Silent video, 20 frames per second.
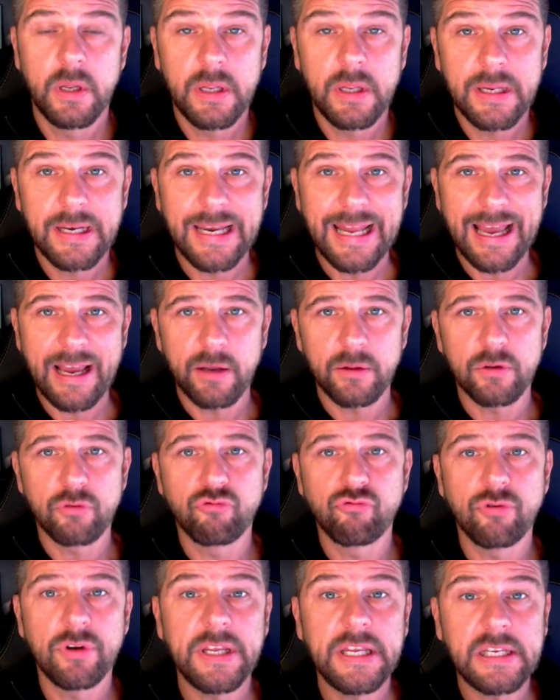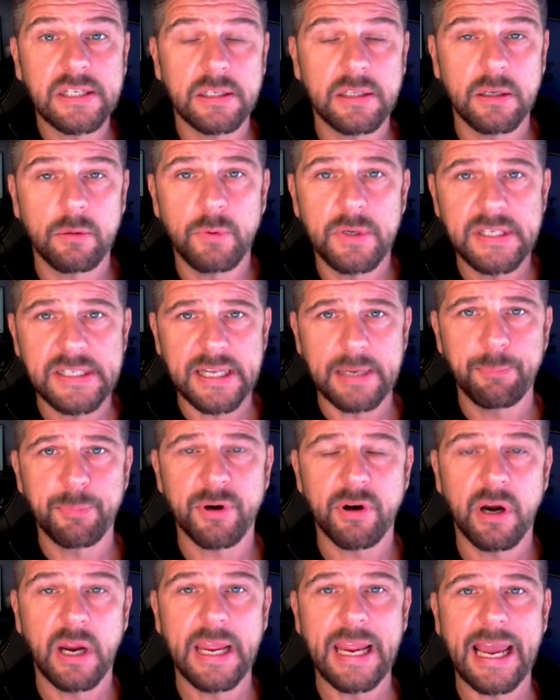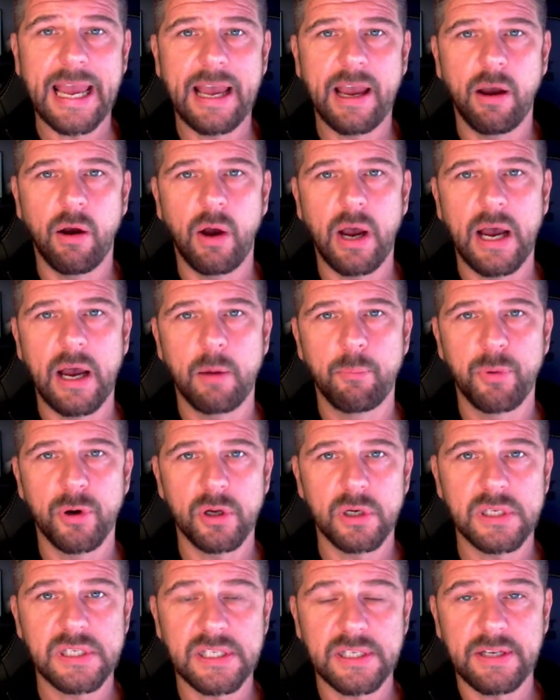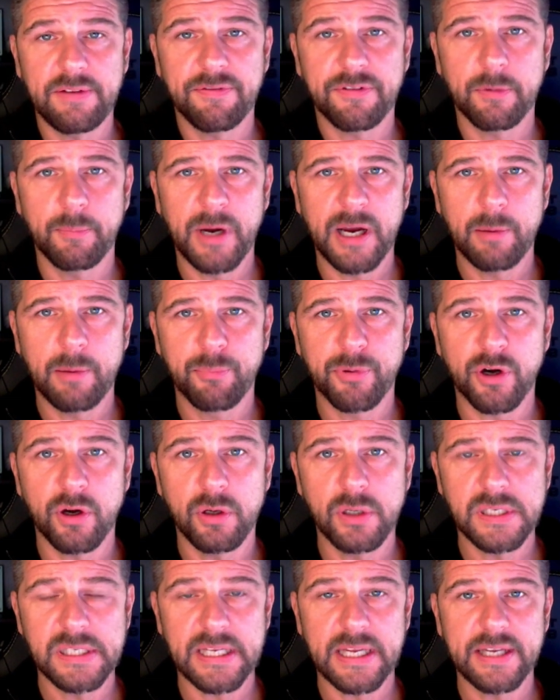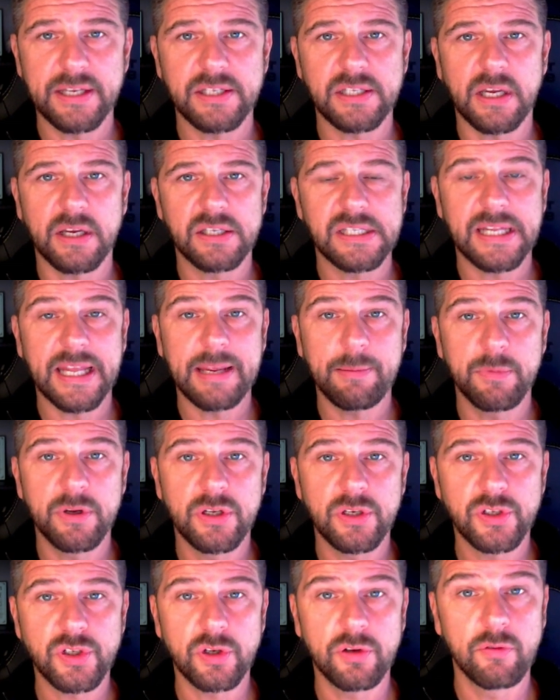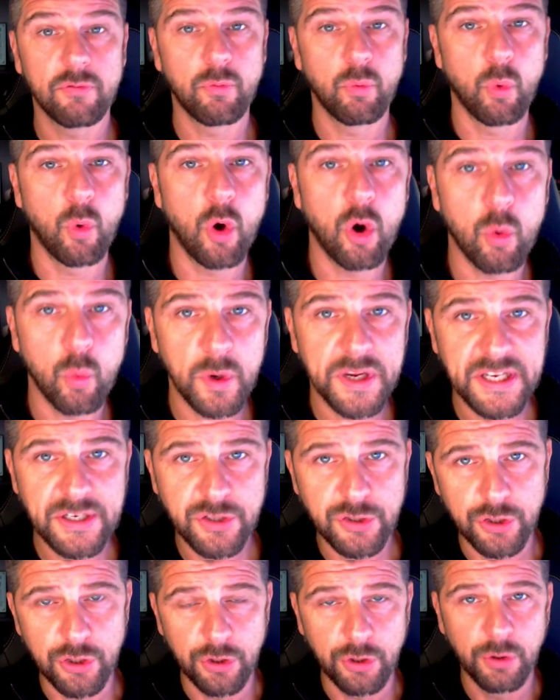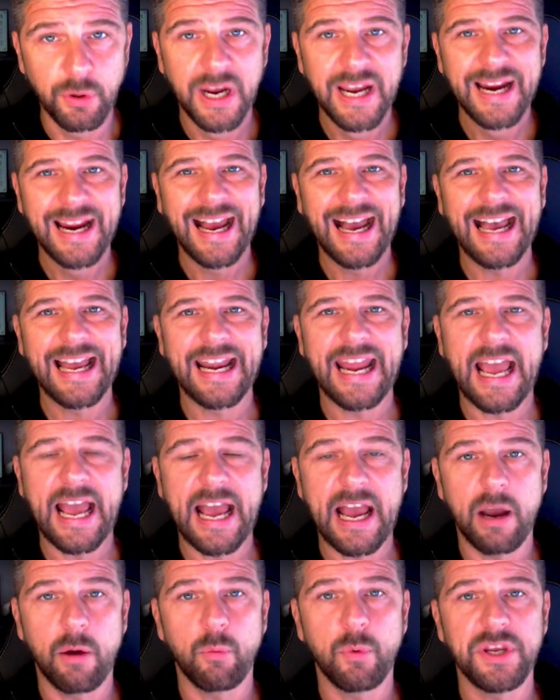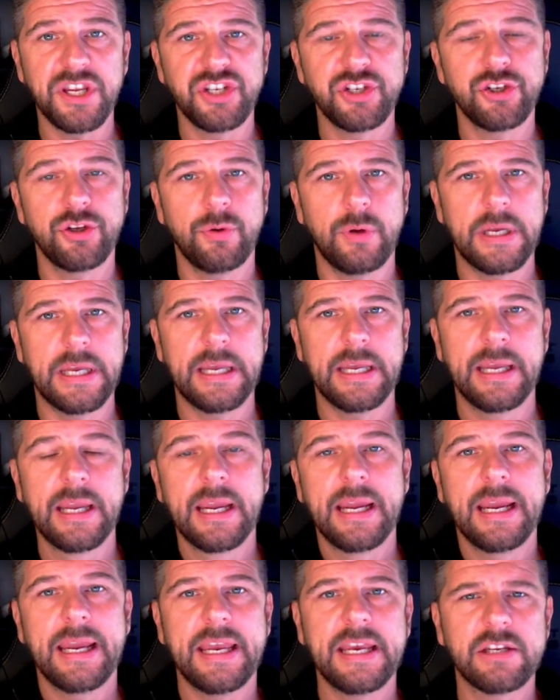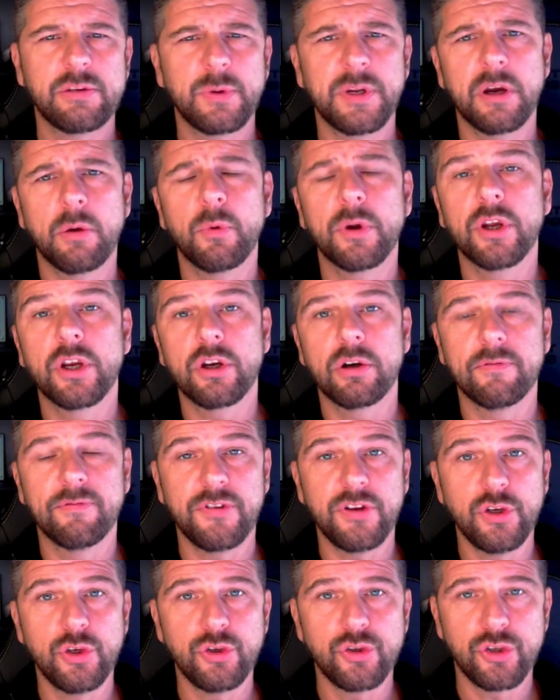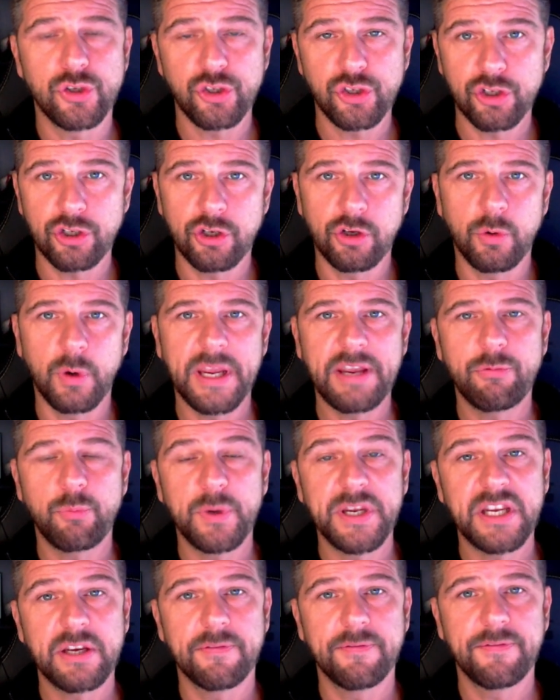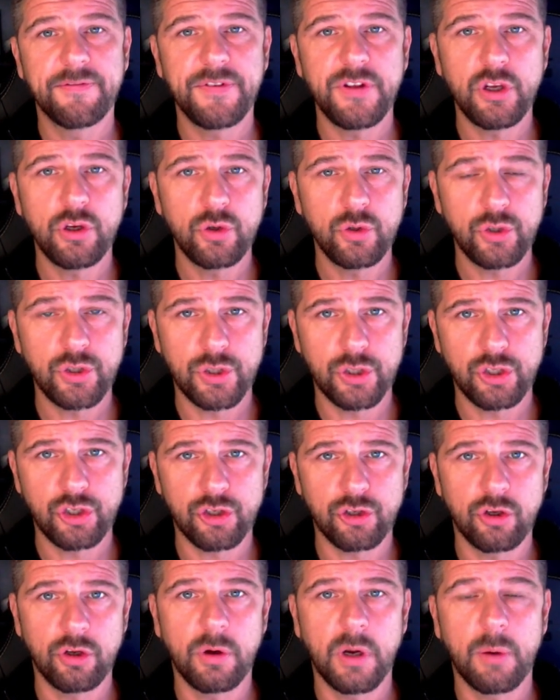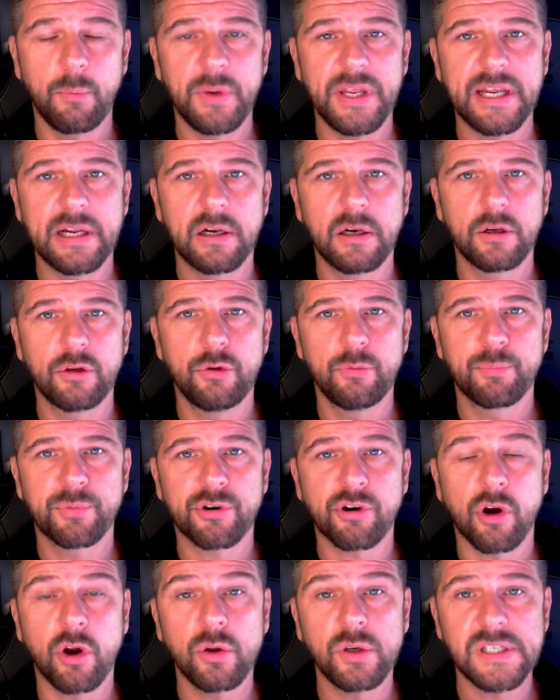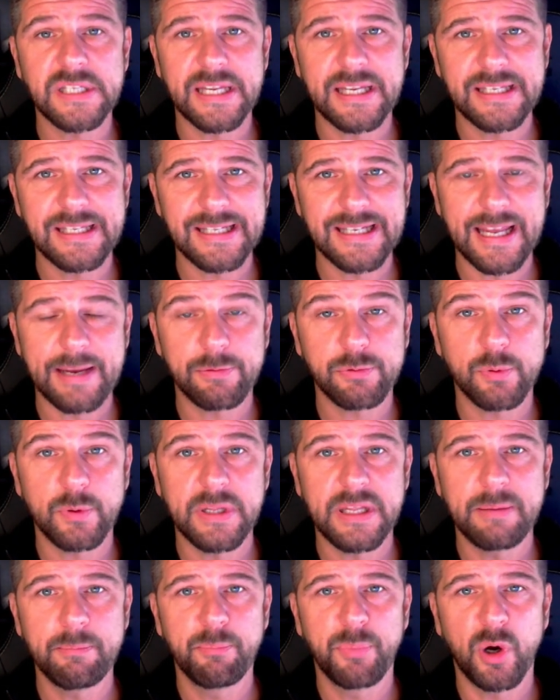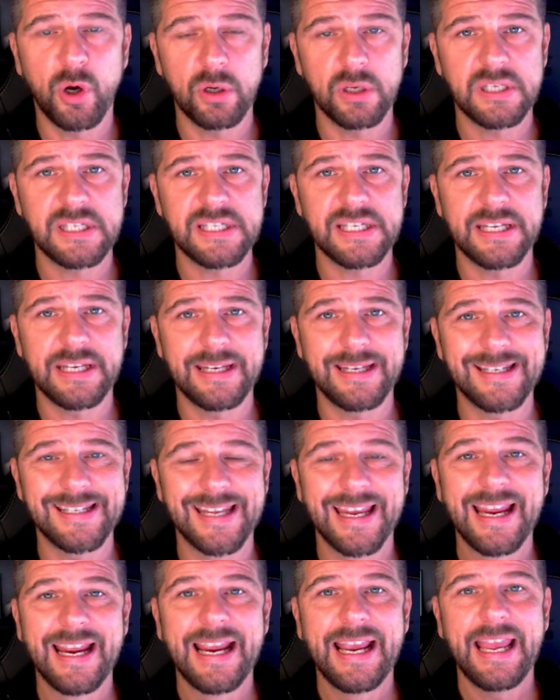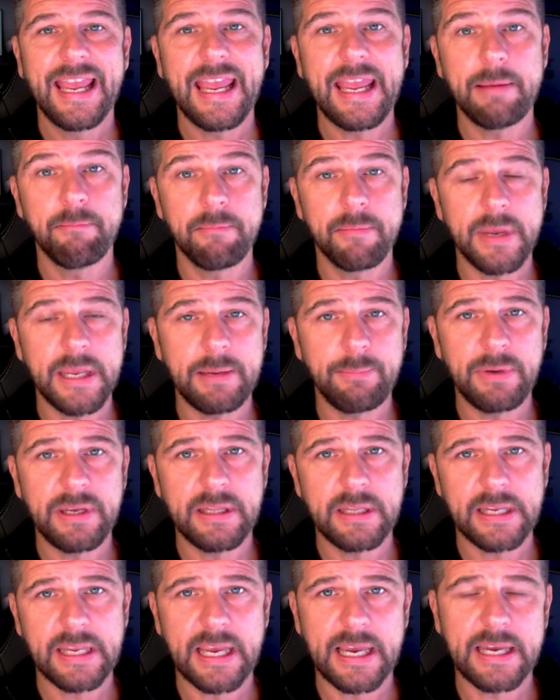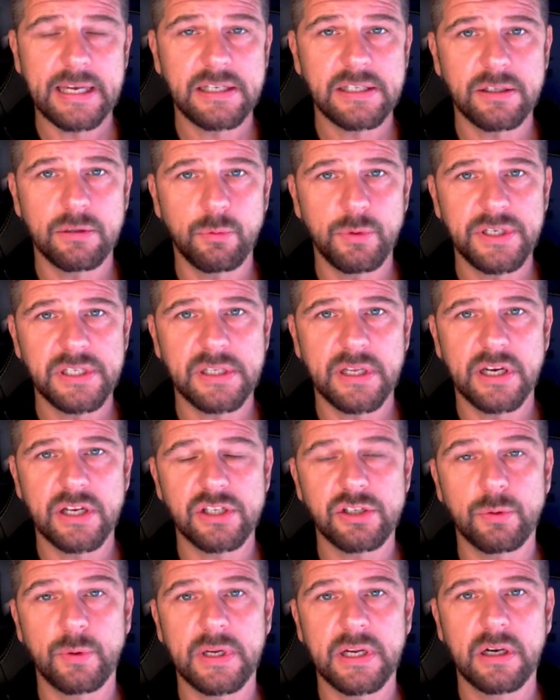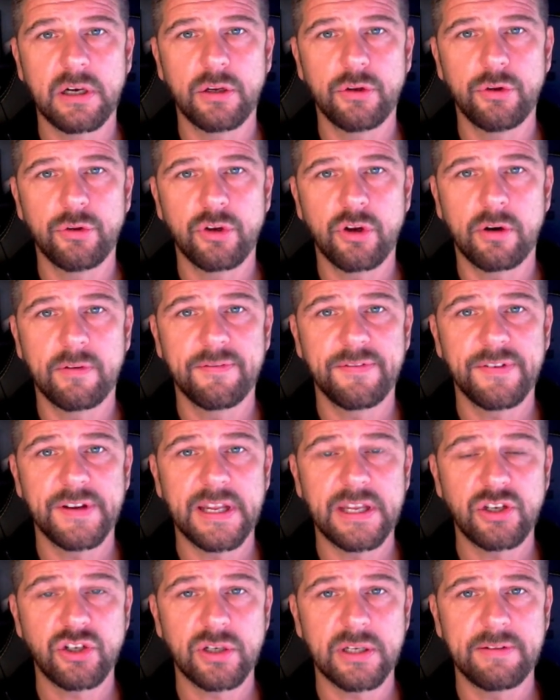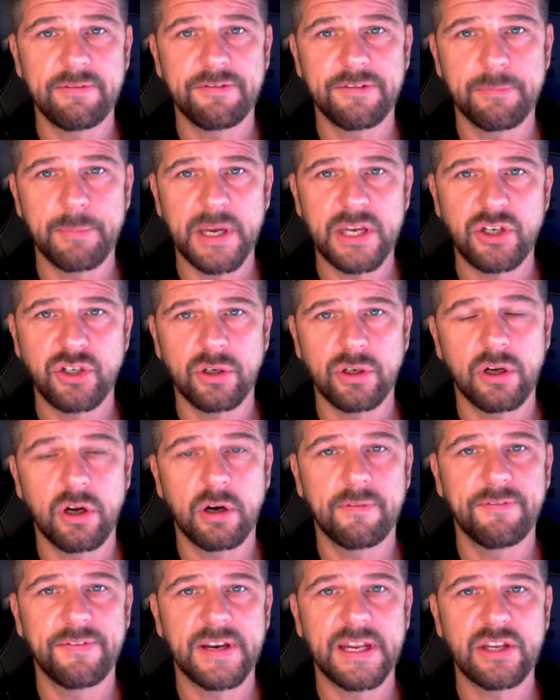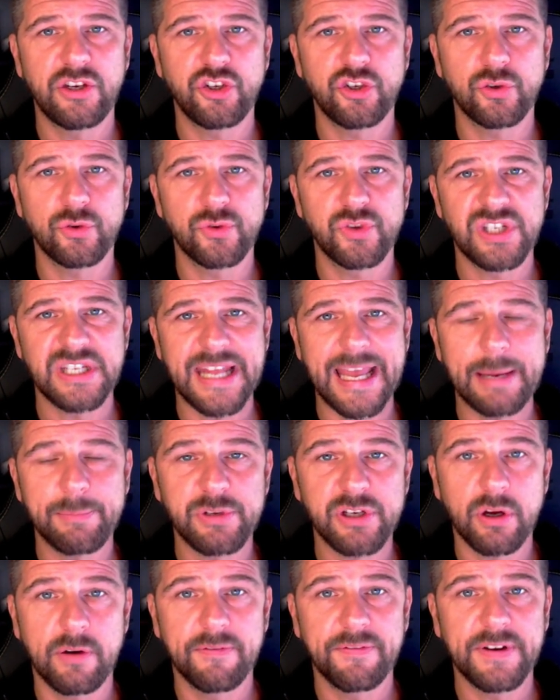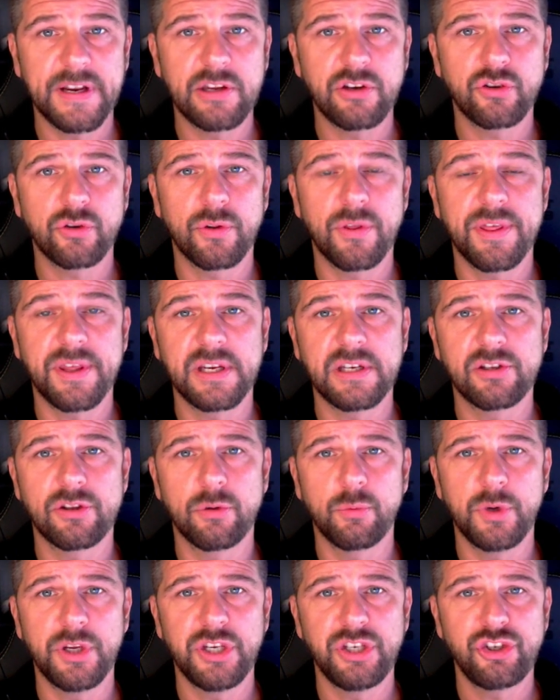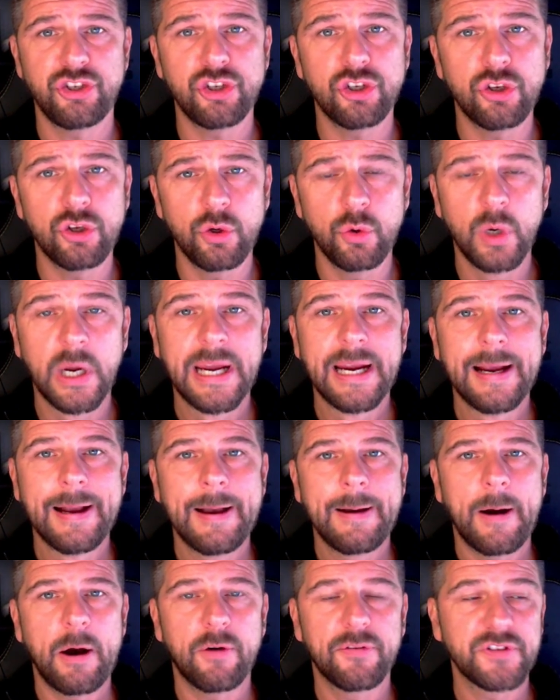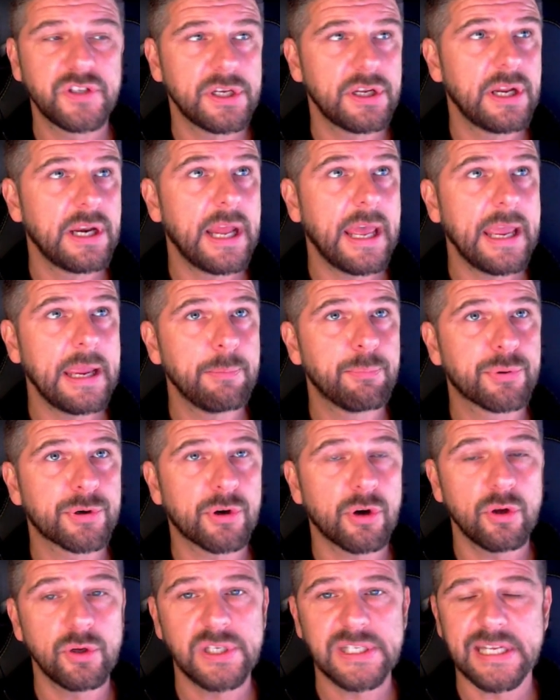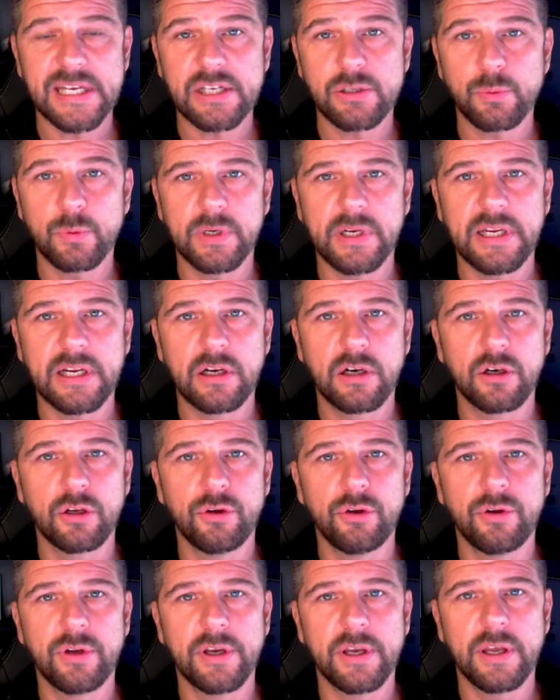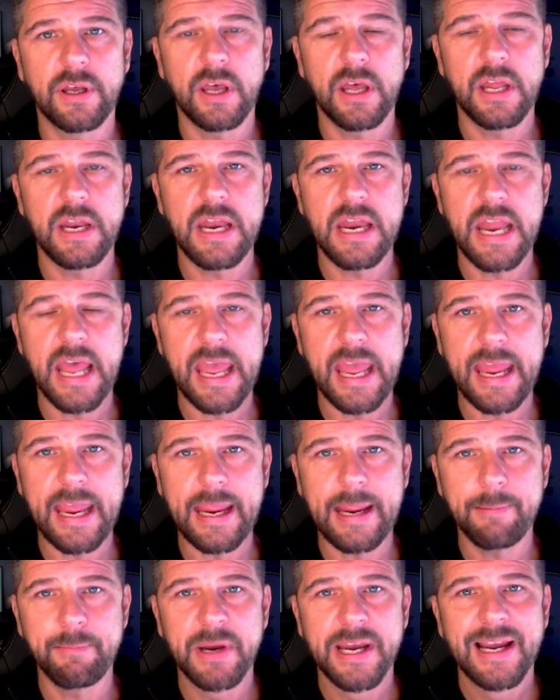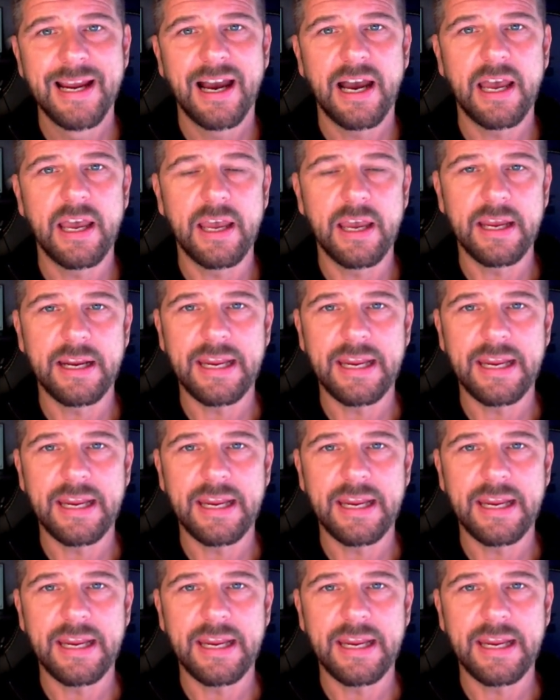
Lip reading: Now, the reason that we separate out our policy from our process, our statements of what we do and how we do it, is we don't want to confuse the two. If we confuse the two and we include process steps within policies, it may be the case that we start to include confidential information, confidential steps, confidential things that we do. Often a process will include a name, an